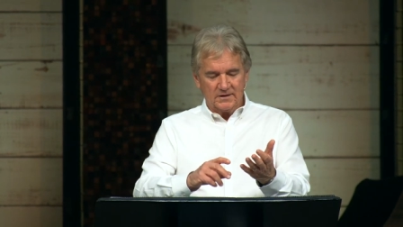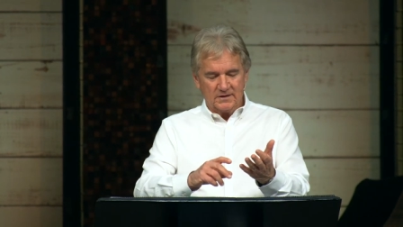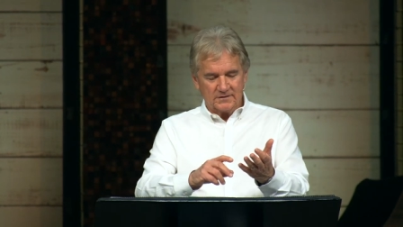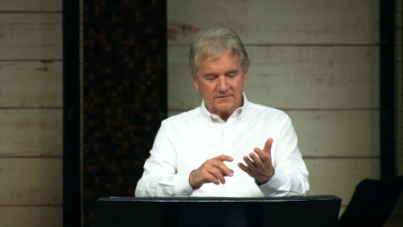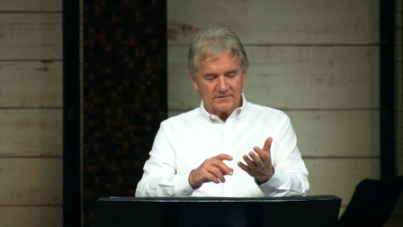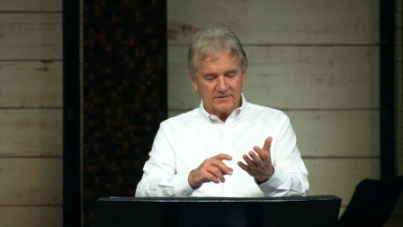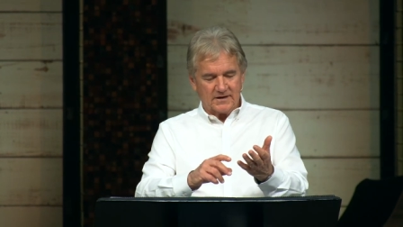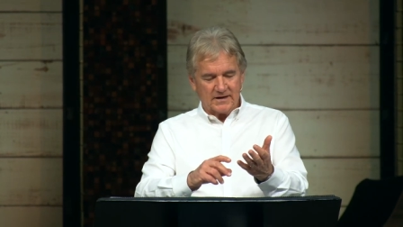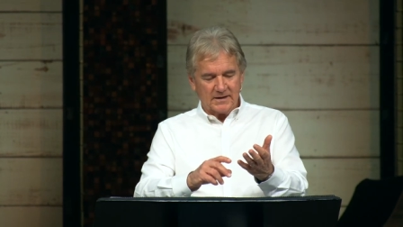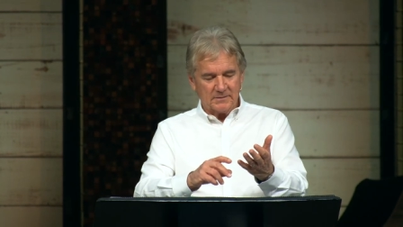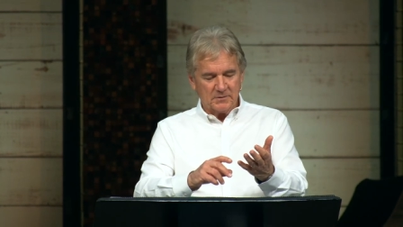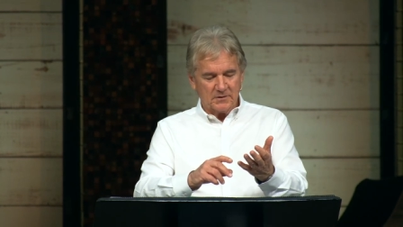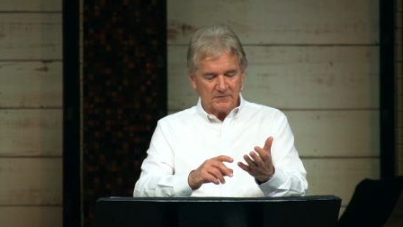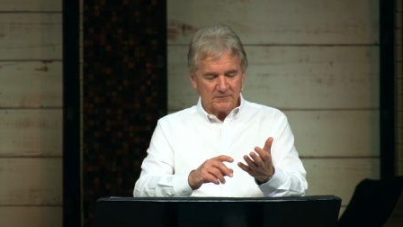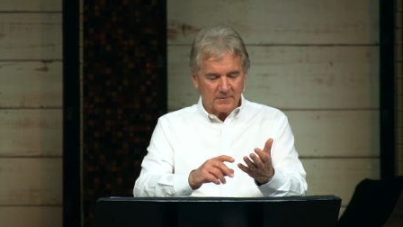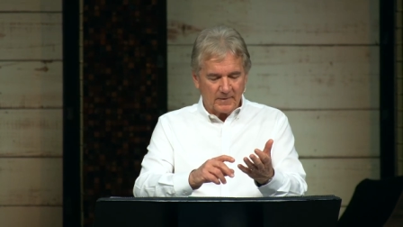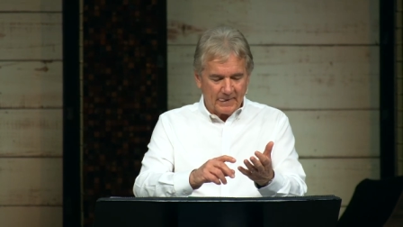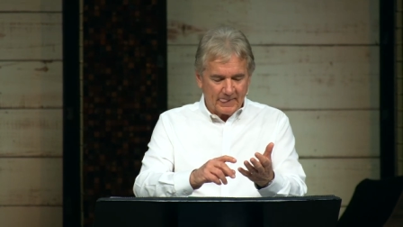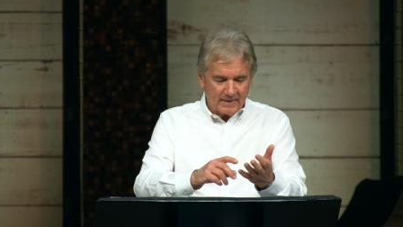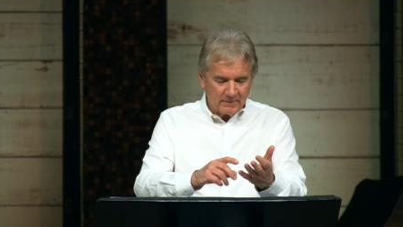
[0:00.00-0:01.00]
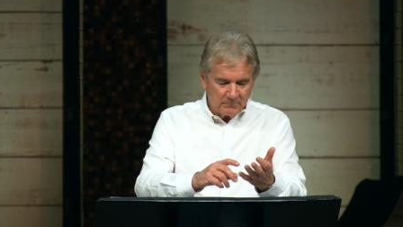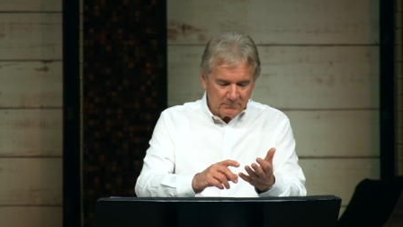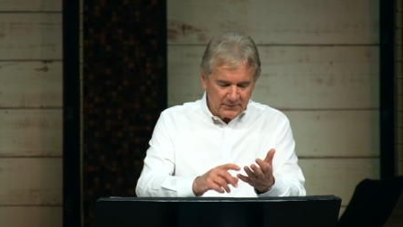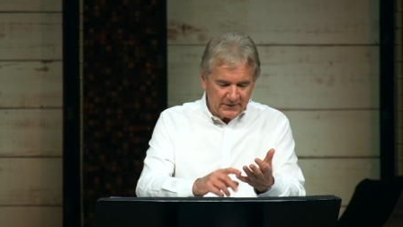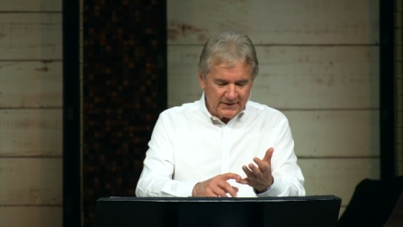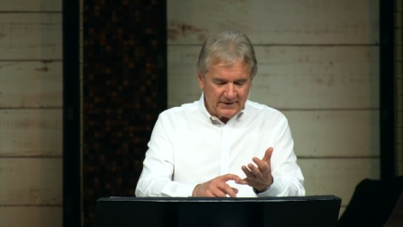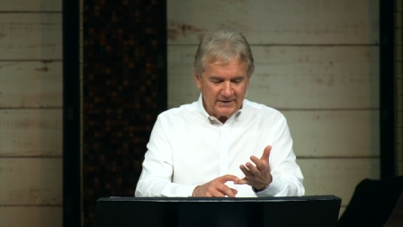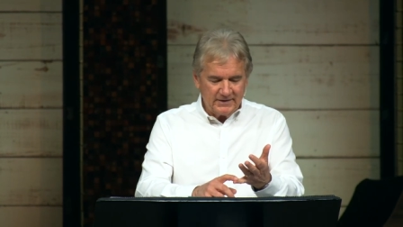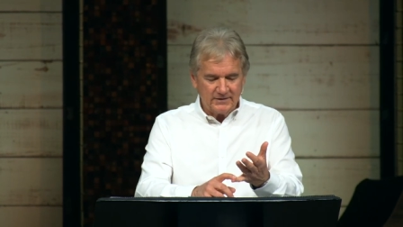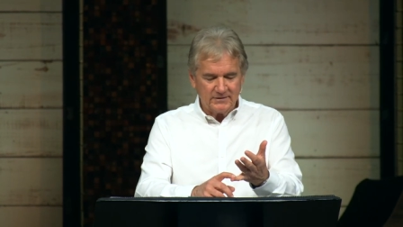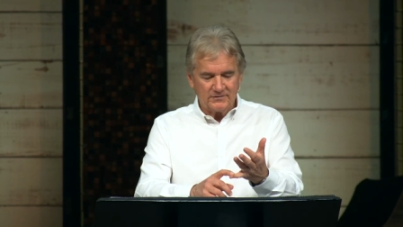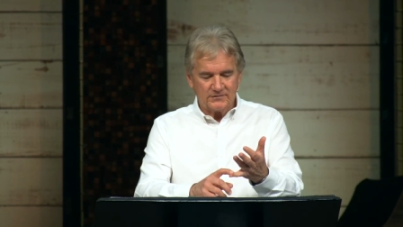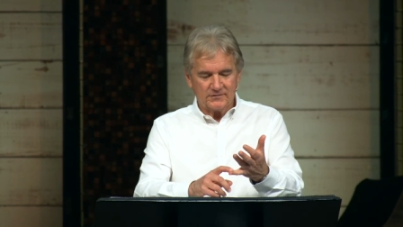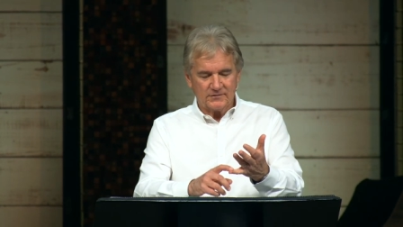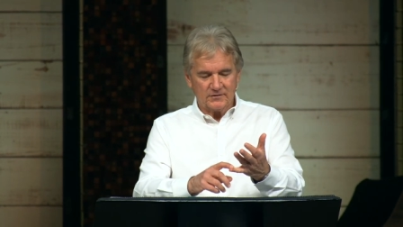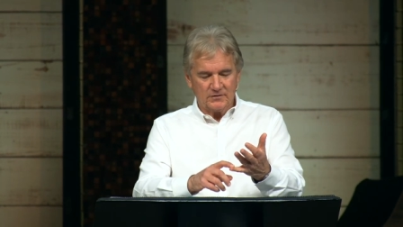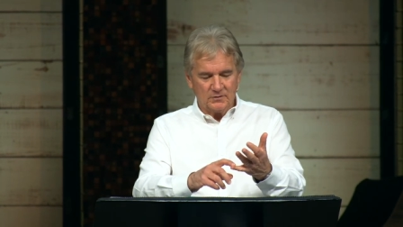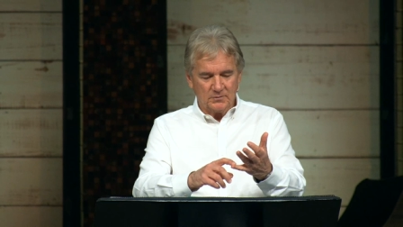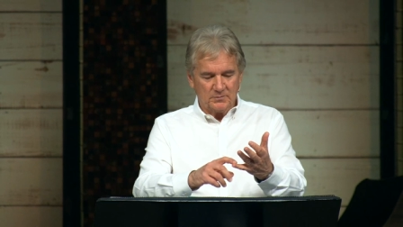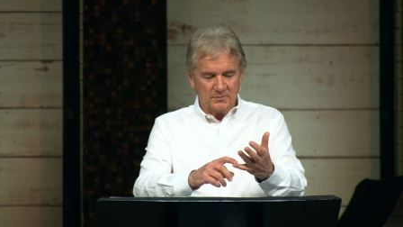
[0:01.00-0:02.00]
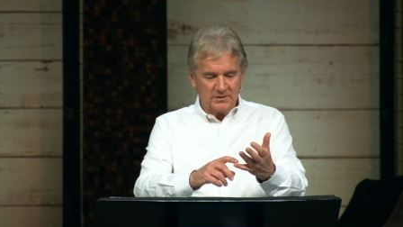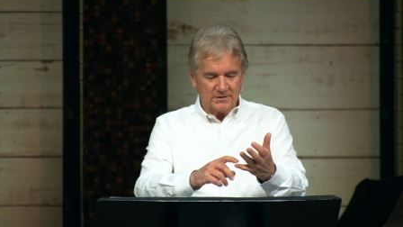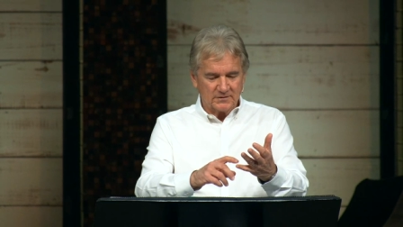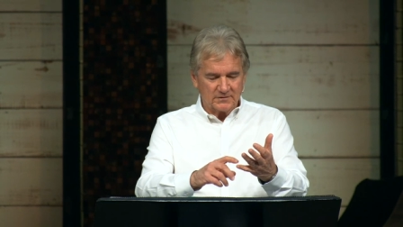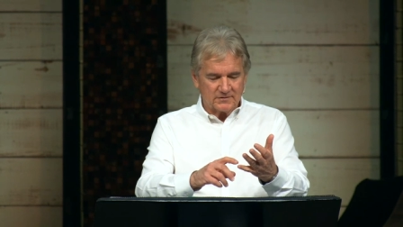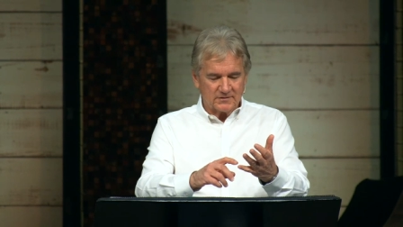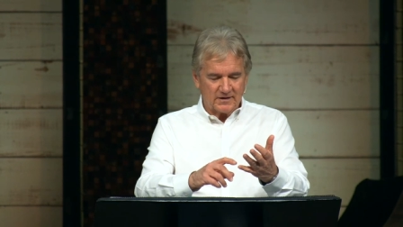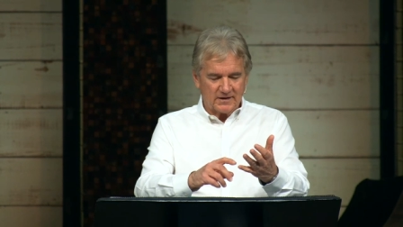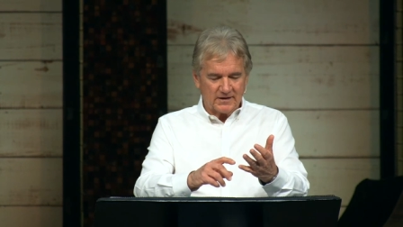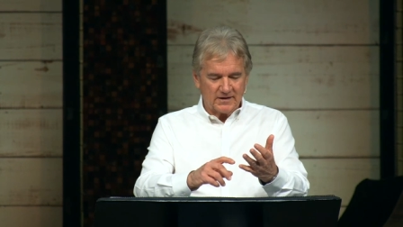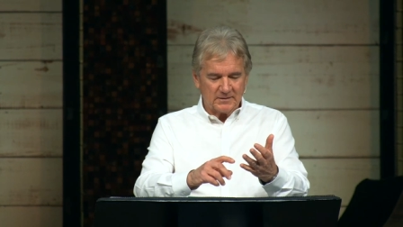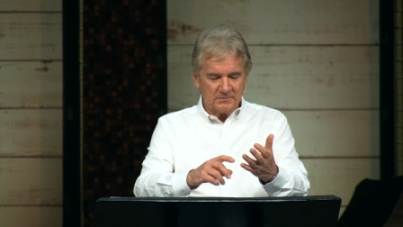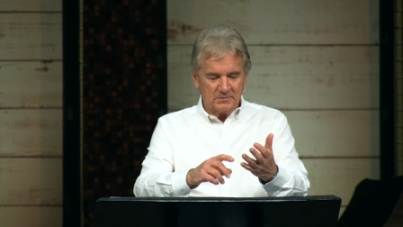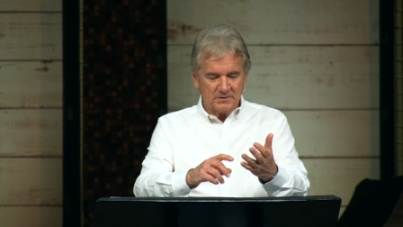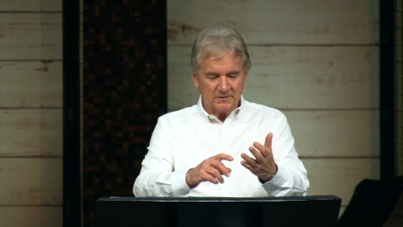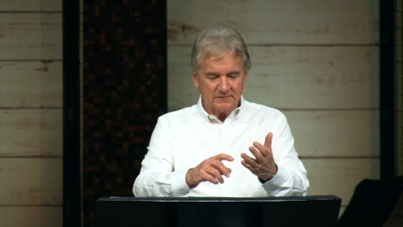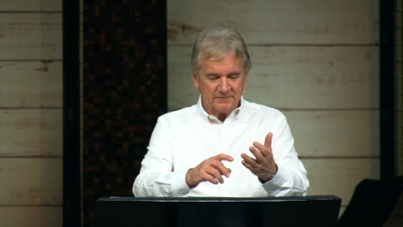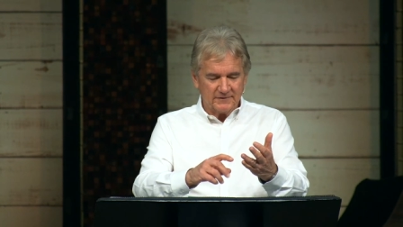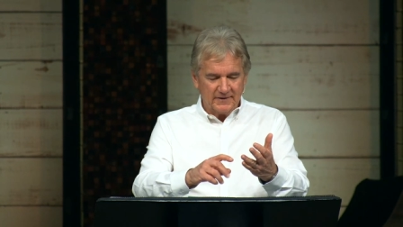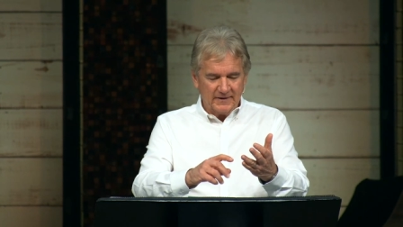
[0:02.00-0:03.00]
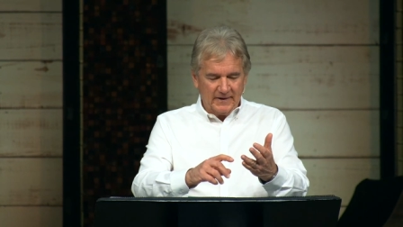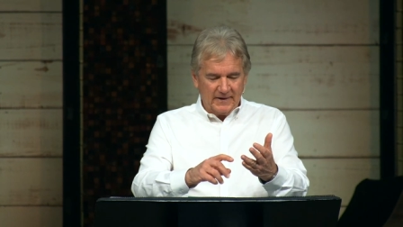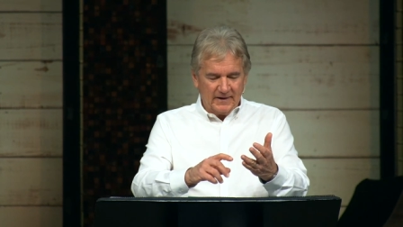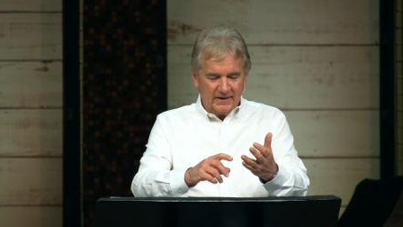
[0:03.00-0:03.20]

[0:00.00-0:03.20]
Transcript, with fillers: a time of peace, there'll be a time of,